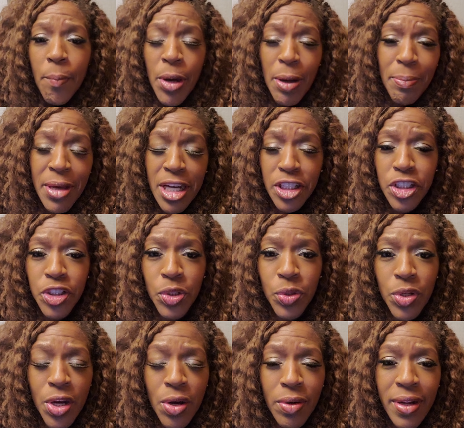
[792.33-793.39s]
put me a
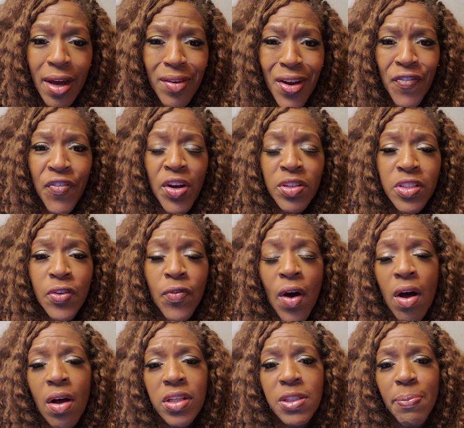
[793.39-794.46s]
studio down there. First of
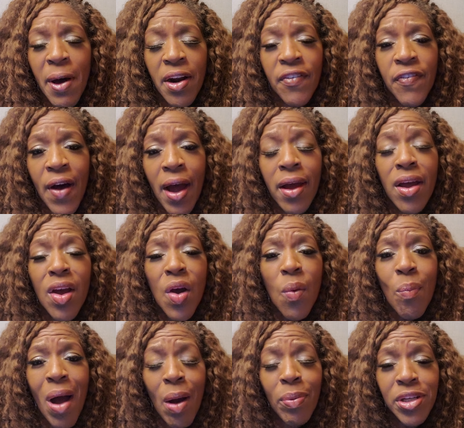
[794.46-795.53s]
all, Spotify,
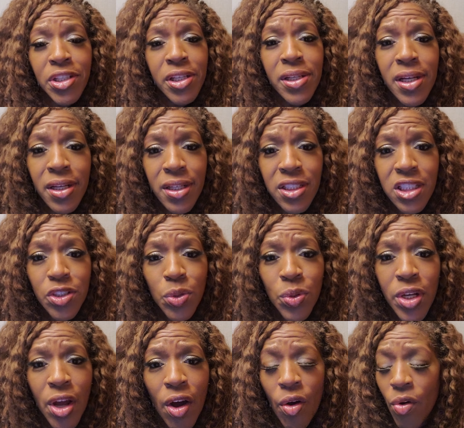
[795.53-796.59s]
why would she need a
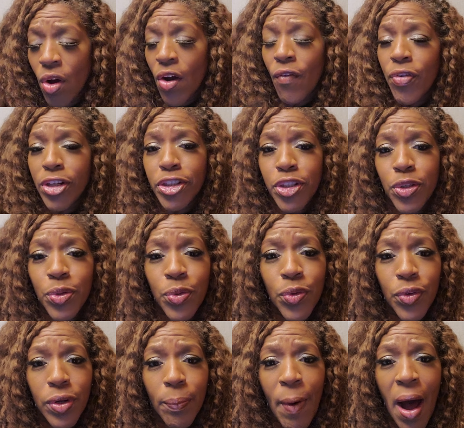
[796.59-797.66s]
studio for
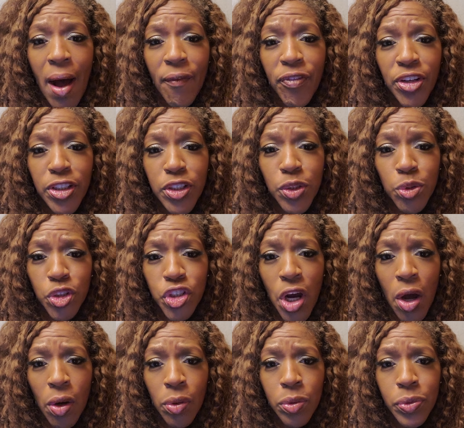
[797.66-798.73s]
two pop for two
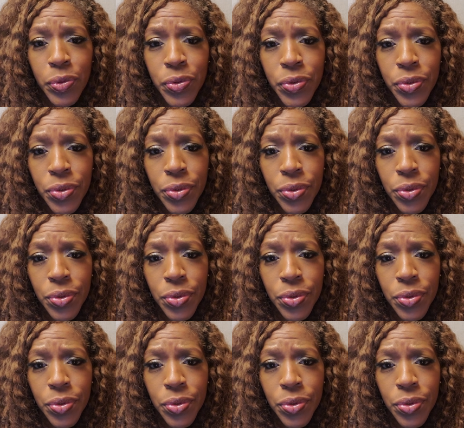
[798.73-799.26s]
shows?